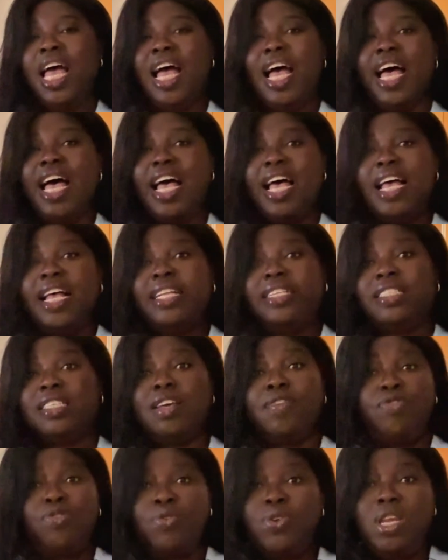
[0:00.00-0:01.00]
And
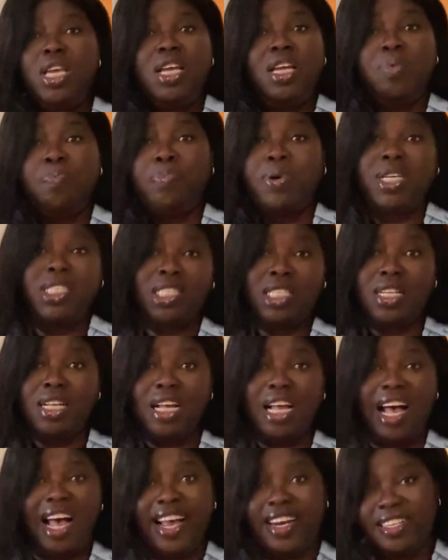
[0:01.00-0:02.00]
if you need
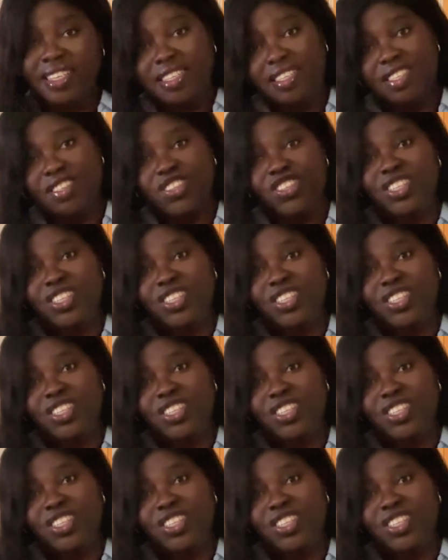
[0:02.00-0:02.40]
personal guidance